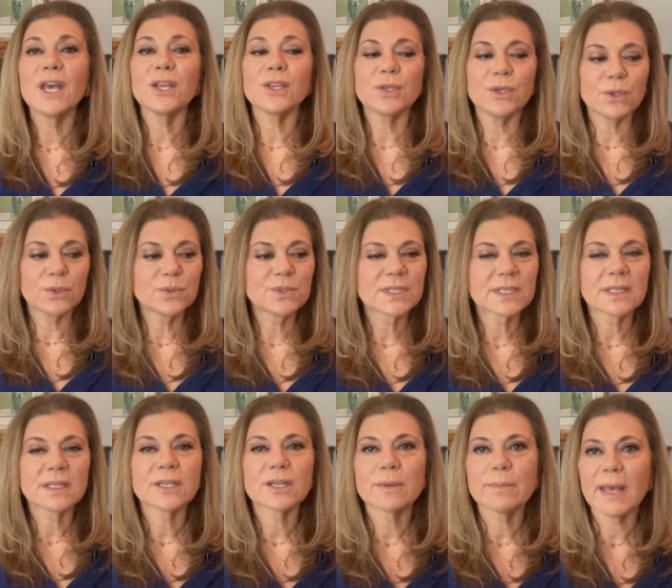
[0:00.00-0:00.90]
Use
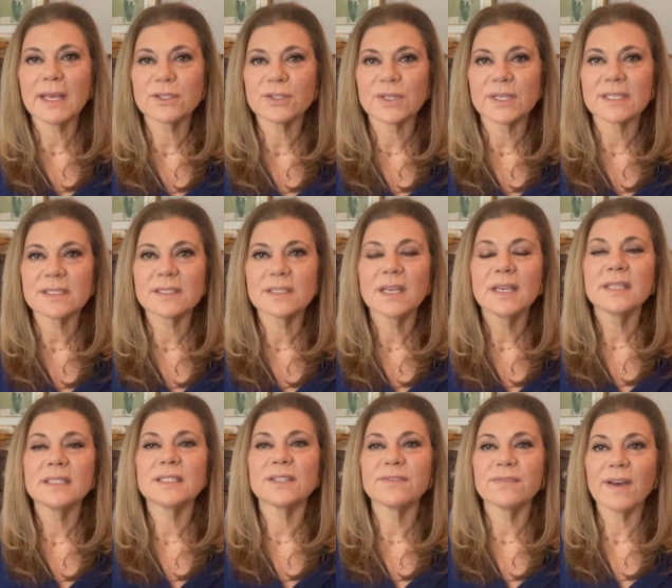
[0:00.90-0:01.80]
clear metrics.
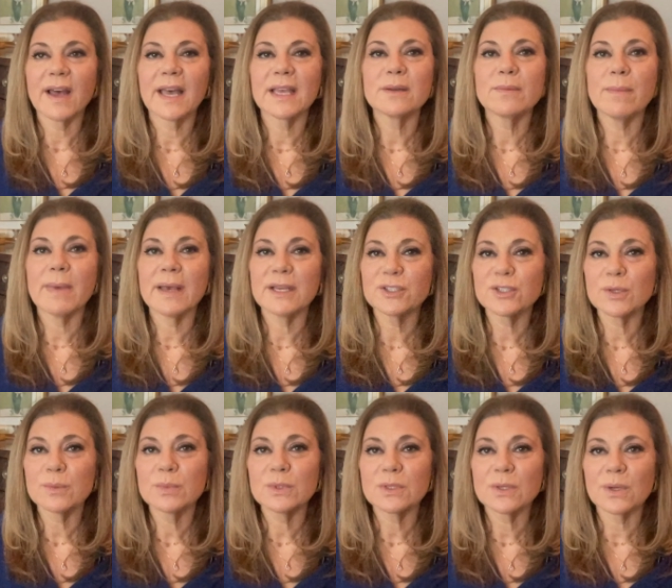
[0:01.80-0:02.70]
Define
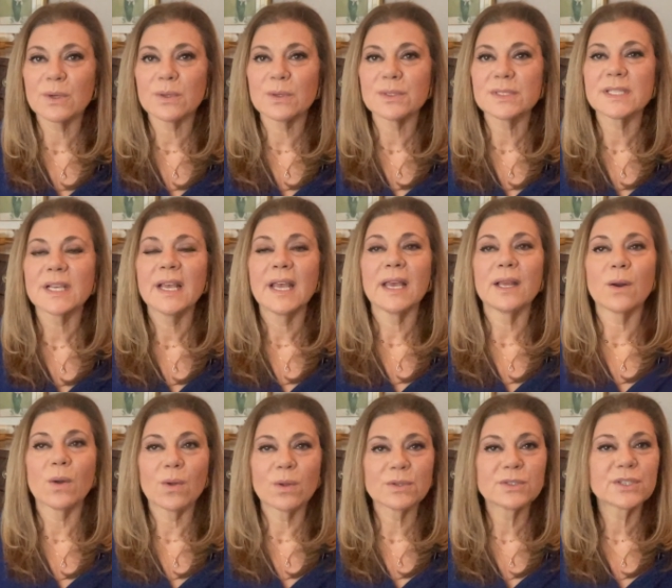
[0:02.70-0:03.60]
measurable goals and
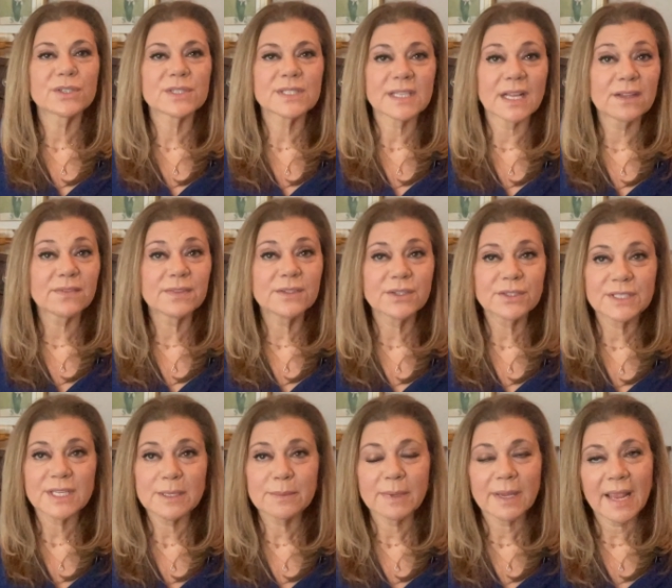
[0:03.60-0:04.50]
hold yourself and your
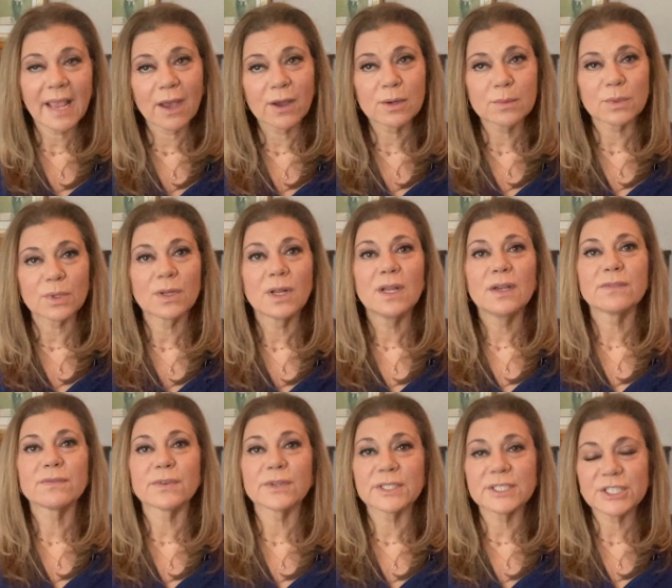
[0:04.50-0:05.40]
team accountable
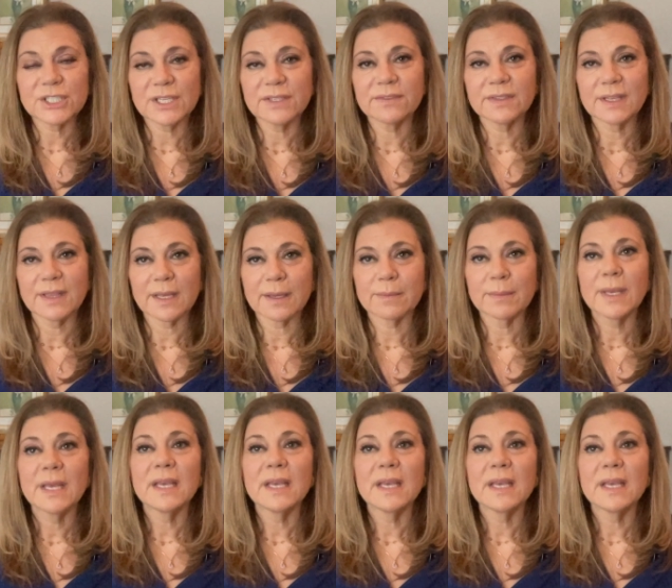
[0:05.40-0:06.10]
for achieving them.